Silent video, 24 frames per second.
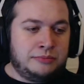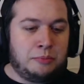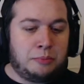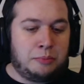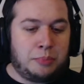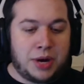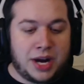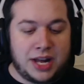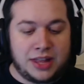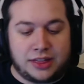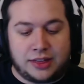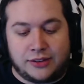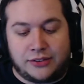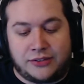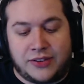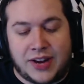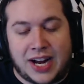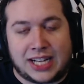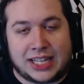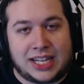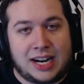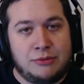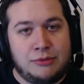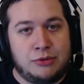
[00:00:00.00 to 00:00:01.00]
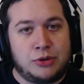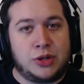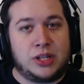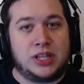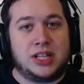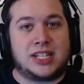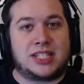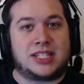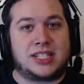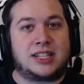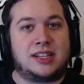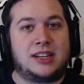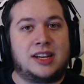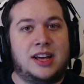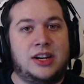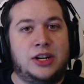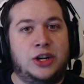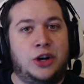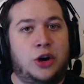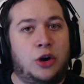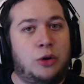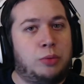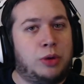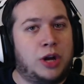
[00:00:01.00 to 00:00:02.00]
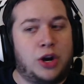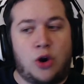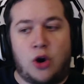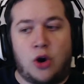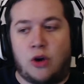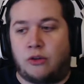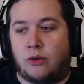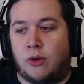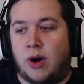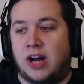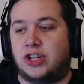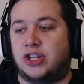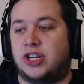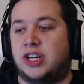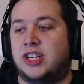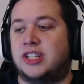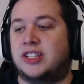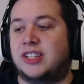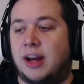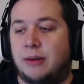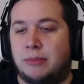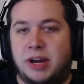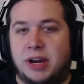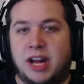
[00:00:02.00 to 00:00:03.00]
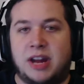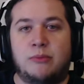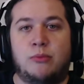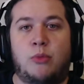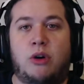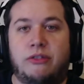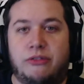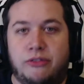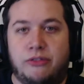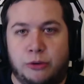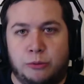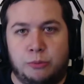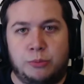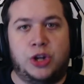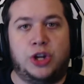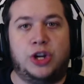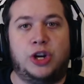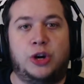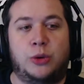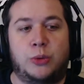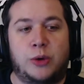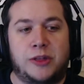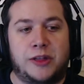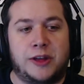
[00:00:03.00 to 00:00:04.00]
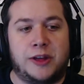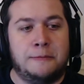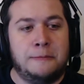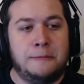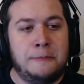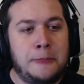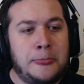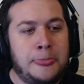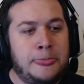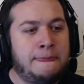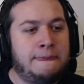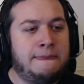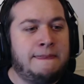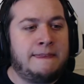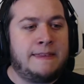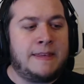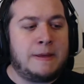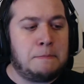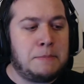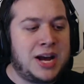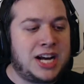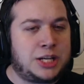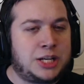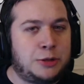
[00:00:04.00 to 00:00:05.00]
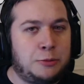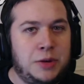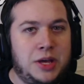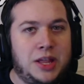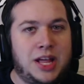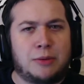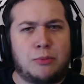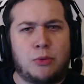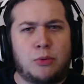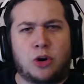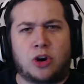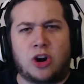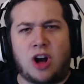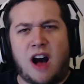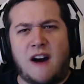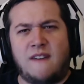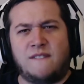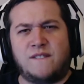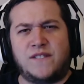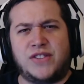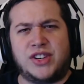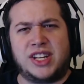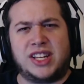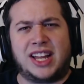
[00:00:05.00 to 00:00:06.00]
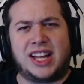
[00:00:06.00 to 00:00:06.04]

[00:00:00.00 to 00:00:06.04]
But the fact that I'm doing this, you know, playing Overwatch, and I'm getting more familiar with it, makes me, like, more confident.